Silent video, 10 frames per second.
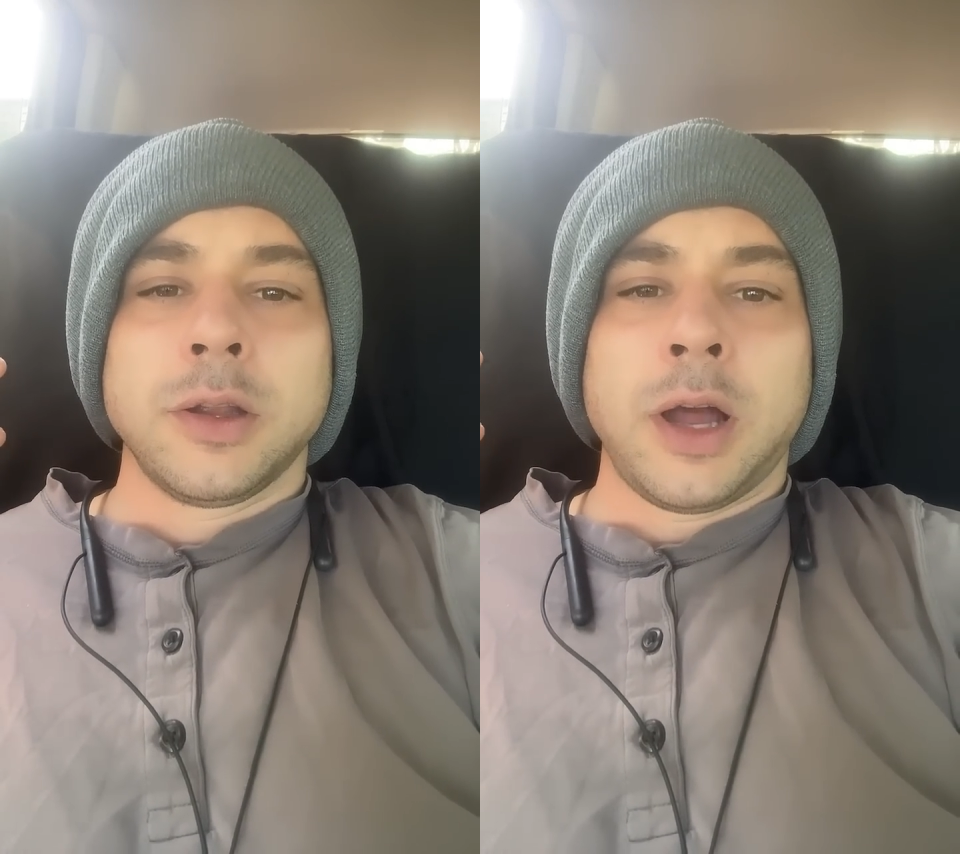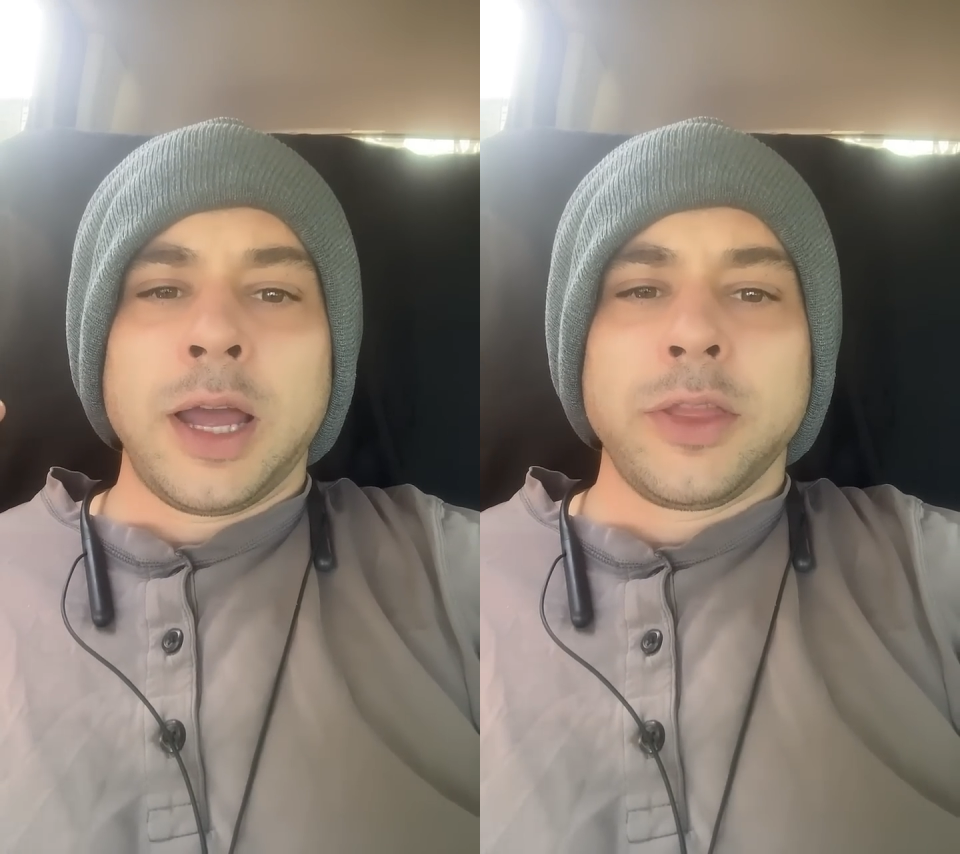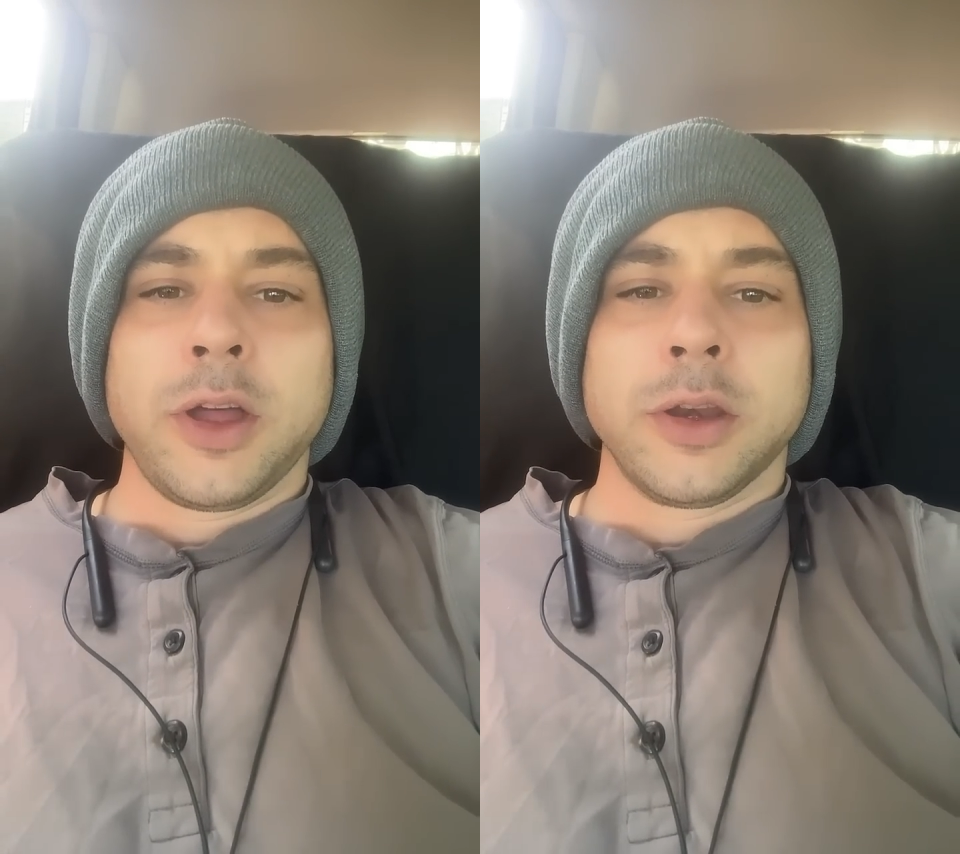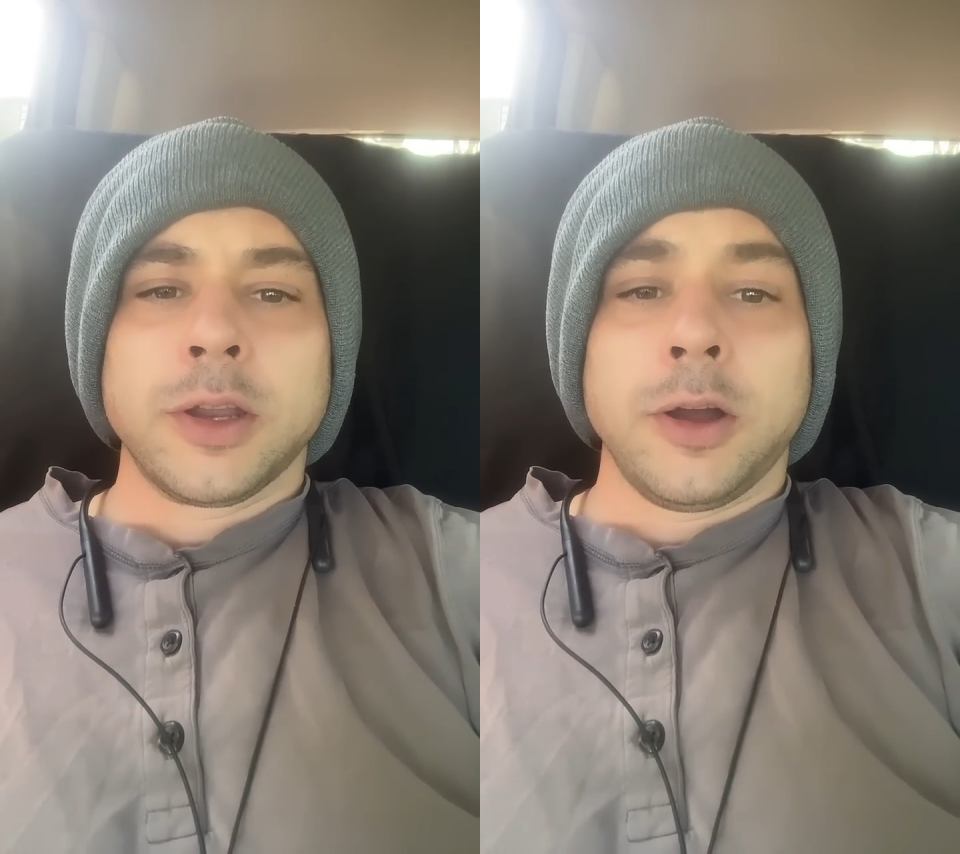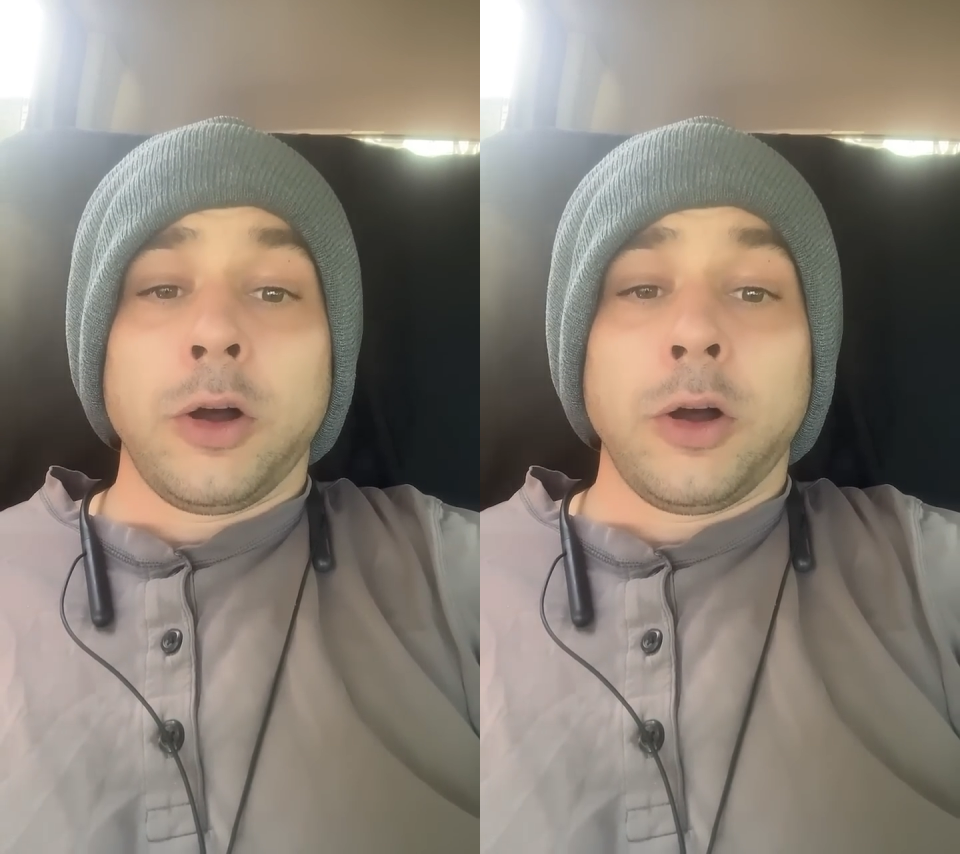I thought